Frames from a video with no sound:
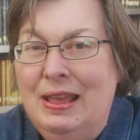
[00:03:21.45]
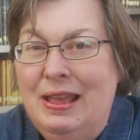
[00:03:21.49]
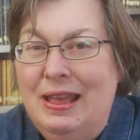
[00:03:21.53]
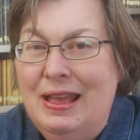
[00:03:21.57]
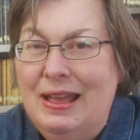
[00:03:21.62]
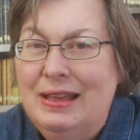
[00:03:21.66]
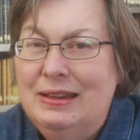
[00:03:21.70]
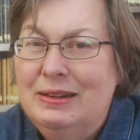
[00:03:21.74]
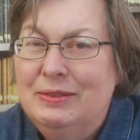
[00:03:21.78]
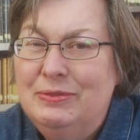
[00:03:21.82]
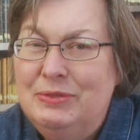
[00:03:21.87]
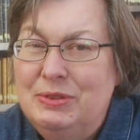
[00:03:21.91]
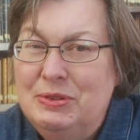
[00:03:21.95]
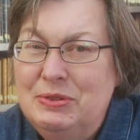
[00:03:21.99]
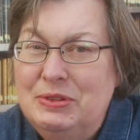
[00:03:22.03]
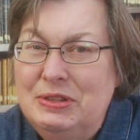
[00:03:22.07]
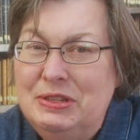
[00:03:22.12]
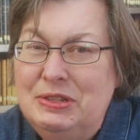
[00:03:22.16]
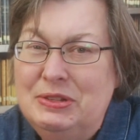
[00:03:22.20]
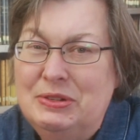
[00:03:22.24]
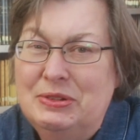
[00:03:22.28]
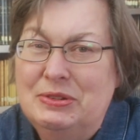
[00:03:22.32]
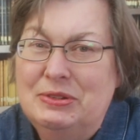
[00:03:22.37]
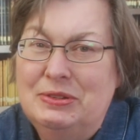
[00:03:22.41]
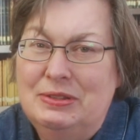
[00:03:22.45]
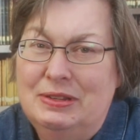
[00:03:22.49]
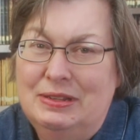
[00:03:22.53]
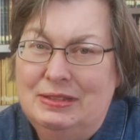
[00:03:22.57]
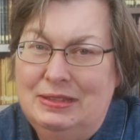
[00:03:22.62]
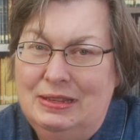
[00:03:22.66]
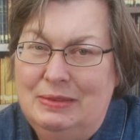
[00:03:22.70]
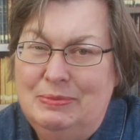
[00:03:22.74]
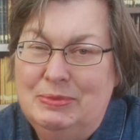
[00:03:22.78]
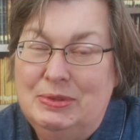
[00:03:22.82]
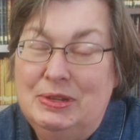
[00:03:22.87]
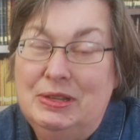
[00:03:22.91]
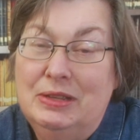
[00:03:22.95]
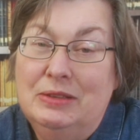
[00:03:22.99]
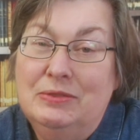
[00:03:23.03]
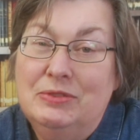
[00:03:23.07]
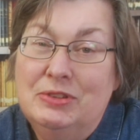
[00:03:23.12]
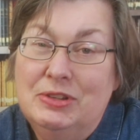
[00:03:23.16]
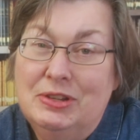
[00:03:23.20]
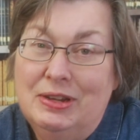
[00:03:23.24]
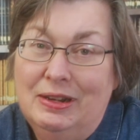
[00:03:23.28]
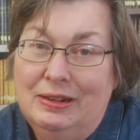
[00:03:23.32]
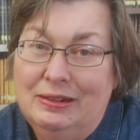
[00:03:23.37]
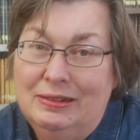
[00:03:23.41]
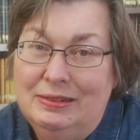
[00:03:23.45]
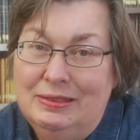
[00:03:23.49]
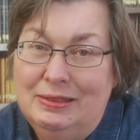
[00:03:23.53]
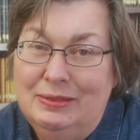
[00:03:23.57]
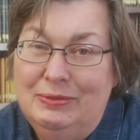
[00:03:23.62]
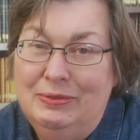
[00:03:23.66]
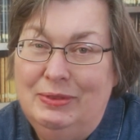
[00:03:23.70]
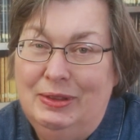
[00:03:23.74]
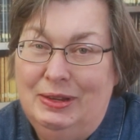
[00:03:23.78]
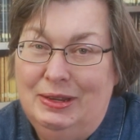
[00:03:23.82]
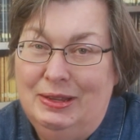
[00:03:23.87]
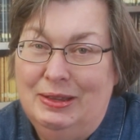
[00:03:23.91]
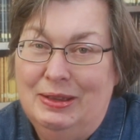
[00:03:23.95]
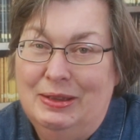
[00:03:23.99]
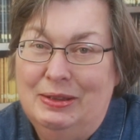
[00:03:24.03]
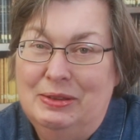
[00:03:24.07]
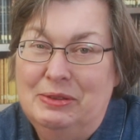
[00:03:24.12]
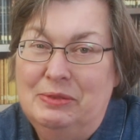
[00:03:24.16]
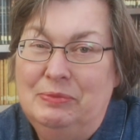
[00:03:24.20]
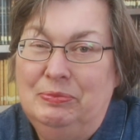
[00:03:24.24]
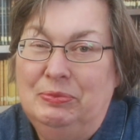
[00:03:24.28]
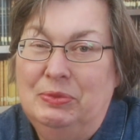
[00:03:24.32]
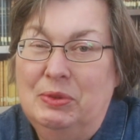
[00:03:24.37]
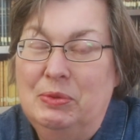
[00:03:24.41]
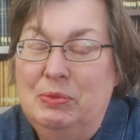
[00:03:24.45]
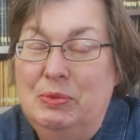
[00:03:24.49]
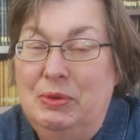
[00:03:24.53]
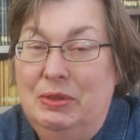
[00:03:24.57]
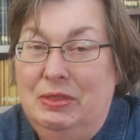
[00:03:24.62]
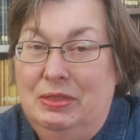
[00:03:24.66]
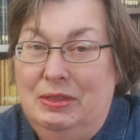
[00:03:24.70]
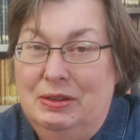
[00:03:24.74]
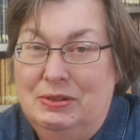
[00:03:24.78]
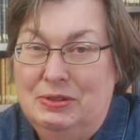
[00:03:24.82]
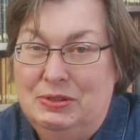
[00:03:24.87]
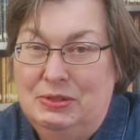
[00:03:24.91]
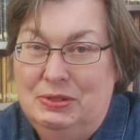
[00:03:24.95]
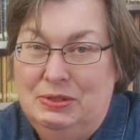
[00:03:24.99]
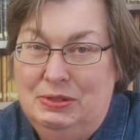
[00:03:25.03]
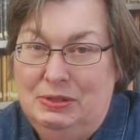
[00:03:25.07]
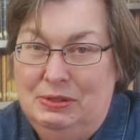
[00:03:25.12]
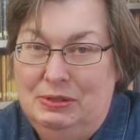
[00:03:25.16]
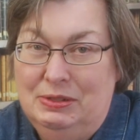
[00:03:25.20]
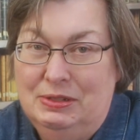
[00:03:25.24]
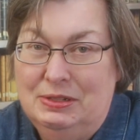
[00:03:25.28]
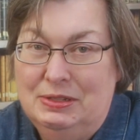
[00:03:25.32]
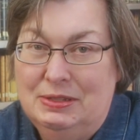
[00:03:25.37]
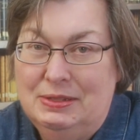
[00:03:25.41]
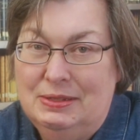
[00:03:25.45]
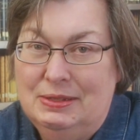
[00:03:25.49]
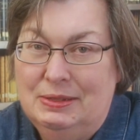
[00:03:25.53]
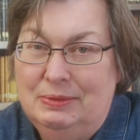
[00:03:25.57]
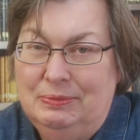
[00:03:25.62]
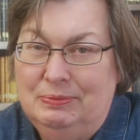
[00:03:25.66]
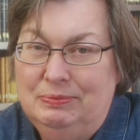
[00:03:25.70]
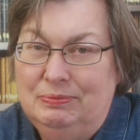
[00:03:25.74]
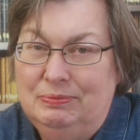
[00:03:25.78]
And a few teachers seem to have shared the video with their students.